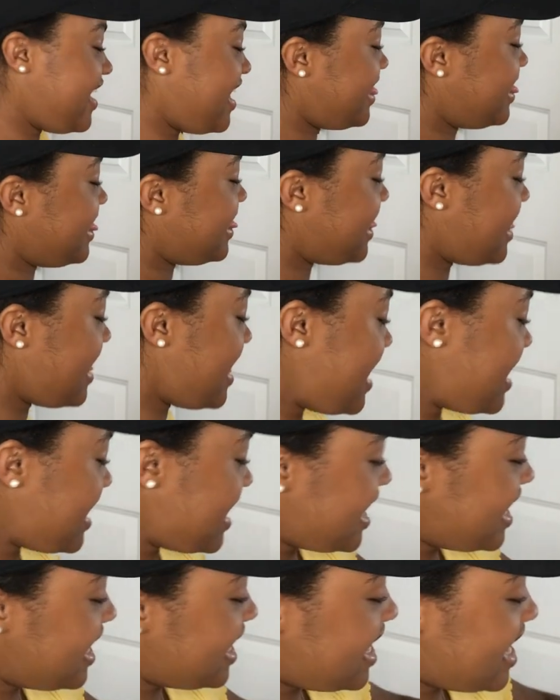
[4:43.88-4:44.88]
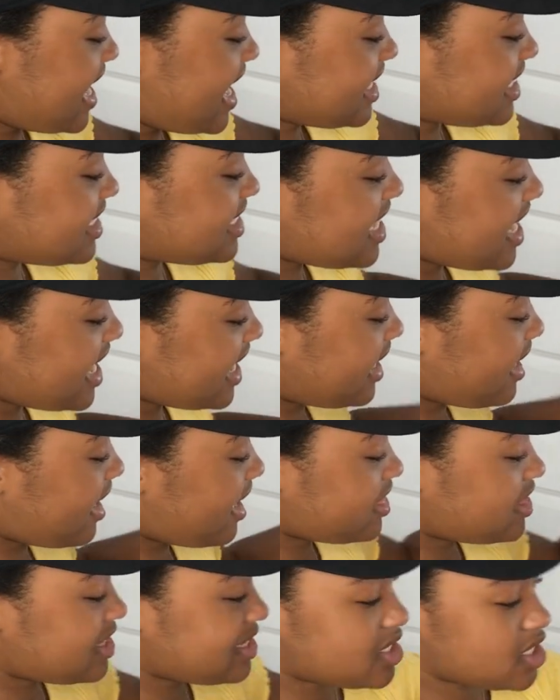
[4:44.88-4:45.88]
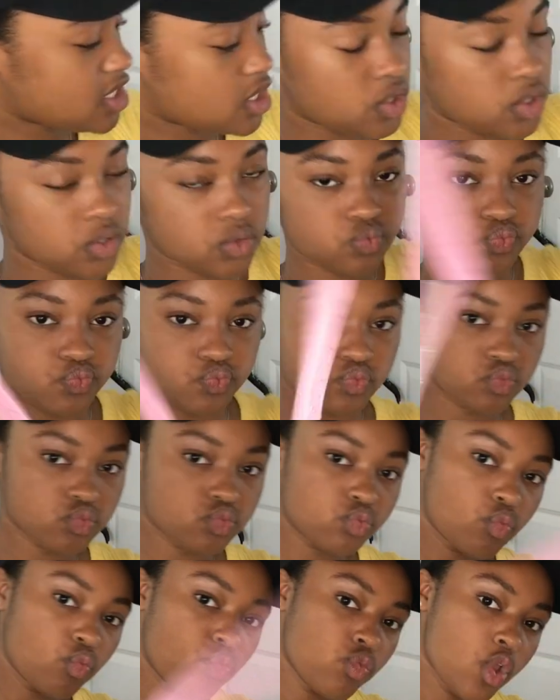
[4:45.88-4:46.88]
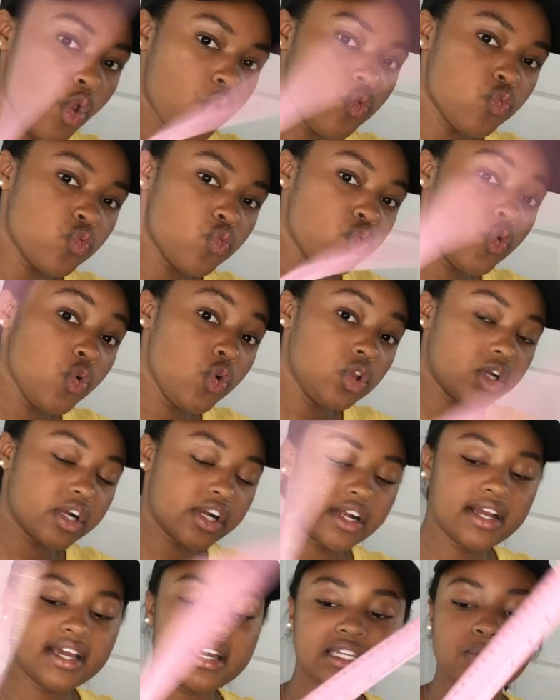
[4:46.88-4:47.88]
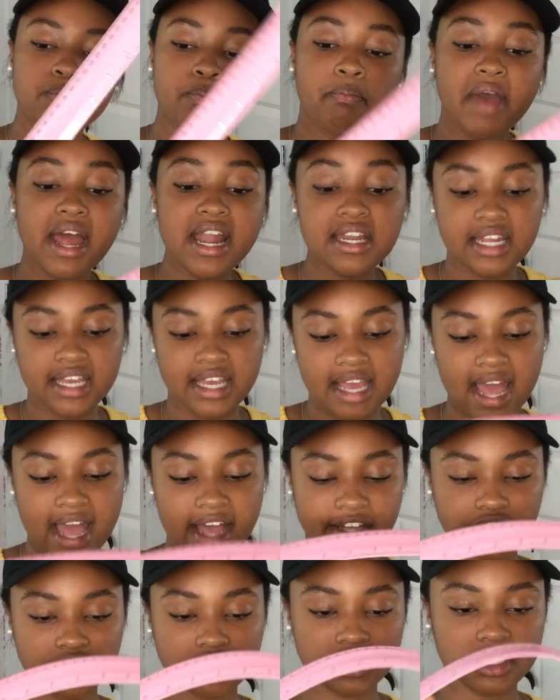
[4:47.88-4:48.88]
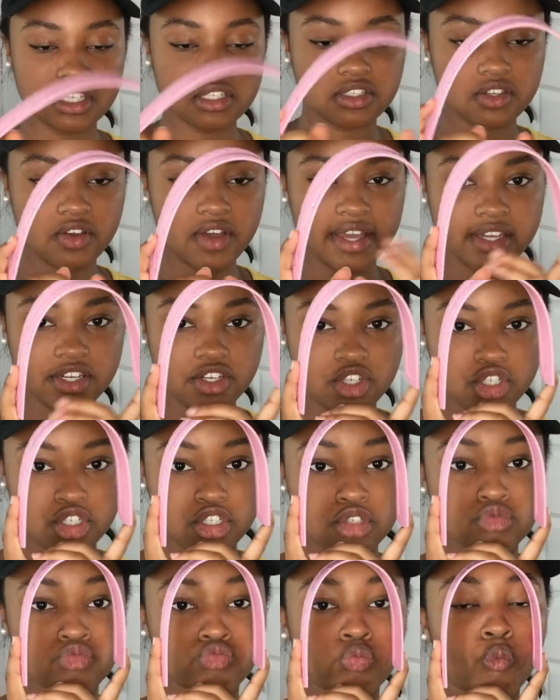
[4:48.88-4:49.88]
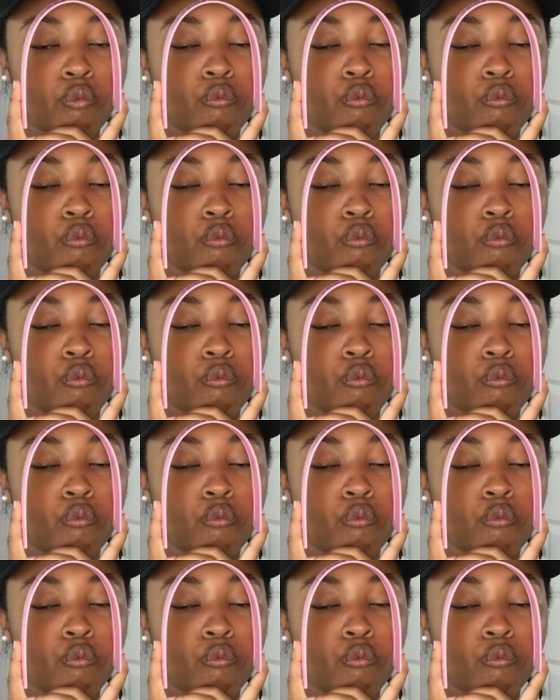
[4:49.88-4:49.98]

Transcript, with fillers: And then next I got this little ruler. It's bendy actually, so I can just